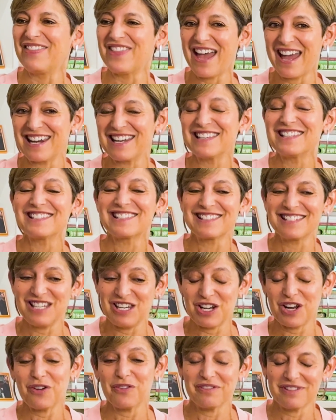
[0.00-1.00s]
and that is,
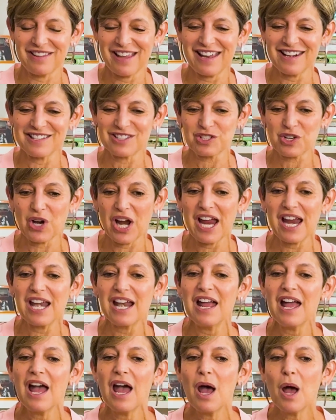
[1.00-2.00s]
and that is
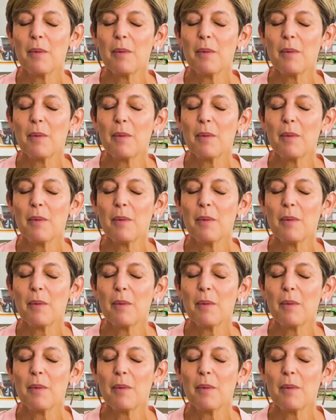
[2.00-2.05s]
great.